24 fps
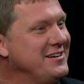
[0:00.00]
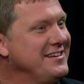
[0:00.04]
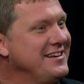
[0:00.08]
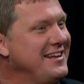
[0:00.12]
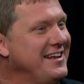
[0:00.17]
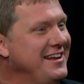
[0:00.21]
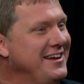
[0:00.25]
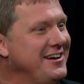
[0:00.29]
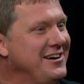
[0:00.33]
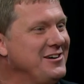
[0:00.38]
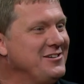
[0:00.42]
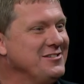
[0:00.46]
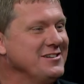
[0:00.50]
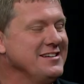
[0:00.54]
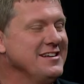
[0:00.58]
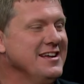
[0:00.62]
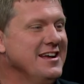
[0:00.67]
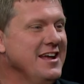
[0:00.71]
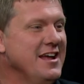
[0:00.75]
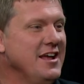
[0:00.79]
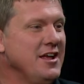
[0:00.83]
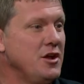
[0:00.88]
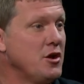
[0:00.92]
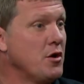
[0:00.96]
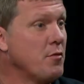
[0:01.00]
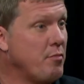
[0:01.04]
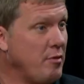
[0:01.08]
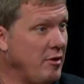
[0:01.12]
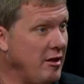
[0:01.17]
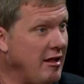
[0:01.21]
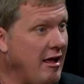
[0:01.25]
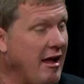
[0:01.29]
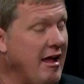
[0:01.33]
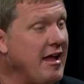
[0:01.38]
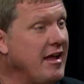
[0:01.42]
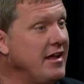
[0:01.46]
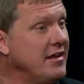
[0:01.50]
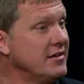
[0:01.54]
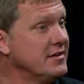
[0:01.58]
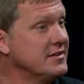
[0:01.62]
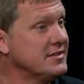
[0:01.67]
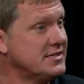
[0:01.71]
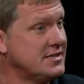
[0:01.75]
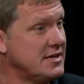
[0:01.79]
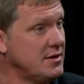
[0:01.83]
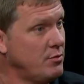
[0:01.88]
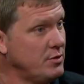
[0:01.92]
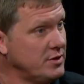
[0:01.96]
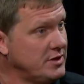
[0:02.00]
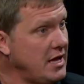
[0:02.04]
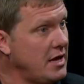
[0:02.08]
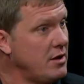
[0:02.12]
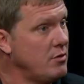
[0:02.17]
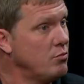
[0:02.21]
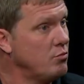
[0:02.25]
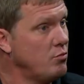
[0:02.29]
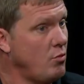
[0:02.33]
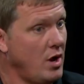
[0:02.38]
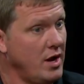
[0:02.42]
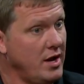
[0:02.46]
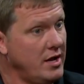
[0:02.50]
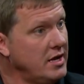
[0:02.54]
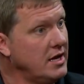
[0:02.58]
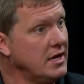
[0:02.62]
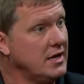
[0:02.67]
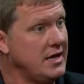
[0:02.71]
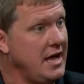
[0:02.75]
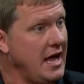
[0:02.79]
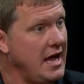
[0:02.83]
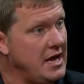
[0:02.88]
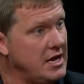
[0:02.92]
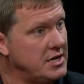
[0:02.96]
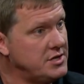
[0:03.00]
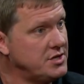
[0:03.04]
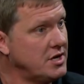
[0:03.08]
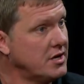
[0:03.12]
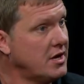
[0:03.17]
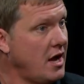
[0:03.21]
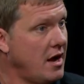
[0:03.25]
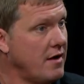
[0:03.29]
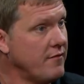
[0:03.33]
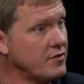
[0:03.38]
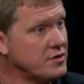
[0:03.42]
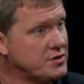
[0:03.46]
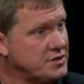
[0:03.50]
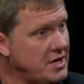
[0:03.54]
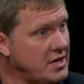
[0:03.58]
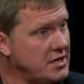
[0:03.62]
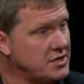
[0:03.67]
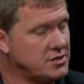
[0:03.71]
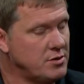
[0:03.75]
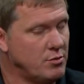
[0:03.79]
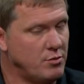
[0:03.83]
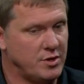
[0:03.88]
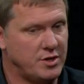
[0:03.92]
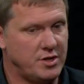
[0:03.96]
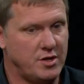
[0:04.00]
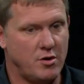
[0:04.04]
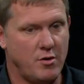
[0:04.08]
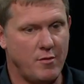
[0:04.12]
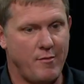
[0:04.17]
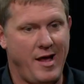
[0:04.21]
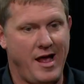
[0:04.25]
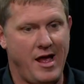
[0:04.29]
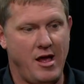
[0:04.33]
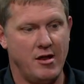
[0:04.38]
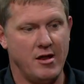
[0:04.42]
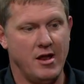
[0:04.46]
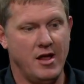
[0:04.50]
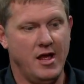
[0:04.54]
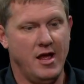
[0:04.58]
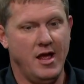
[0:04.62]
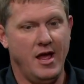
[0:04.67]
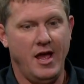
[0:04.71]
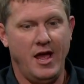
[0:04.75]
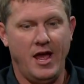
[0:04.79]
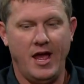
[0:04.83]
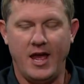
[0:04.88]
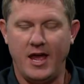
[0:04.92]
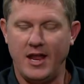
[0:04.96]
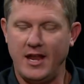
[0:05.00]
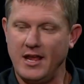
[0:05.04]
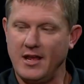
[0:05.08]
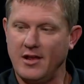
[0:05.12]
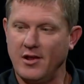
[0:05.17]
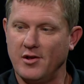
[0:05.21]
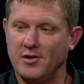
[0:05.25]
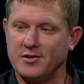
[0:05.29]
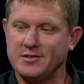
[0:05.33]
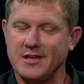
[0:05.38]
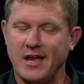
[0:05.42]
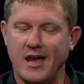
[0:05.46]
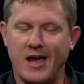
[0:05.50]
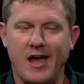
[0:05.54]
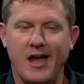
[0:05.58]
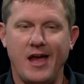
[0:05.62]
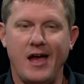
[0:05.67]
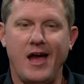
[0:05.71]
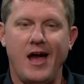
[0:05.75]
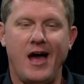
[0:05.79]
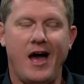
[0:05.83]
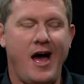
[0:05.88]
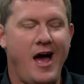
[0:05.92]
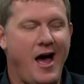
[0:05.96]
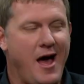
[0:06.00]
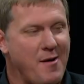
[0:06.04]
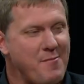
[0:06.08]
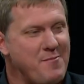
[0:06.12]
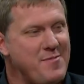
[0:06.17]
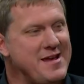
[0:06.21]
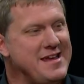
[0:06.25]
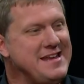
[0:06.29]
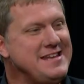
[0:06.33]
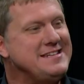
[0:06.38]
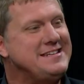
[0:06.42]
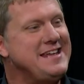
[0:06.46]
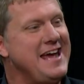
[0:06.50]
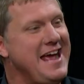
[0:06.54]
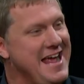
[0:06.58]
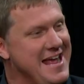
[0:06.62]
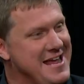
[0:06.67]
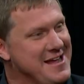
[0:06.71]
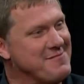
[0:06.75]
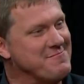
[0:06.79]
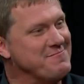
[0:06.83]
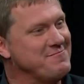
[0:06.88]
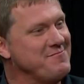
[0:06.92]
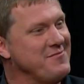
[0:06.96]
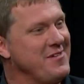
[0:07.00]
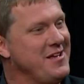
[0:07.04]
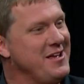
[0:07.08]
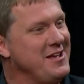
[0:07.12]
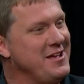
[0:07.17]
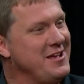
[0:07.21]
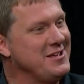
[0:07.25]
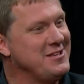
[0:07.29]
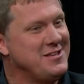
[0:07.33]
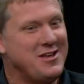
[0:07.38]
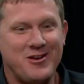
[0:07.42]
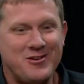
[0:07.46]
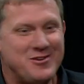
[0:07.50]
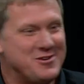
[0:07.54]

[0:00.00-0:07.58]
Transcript: Yeah, you know, yeah. and you're polite and see what they want to engage in conversation with you about. And he goes, "I'll be damned. You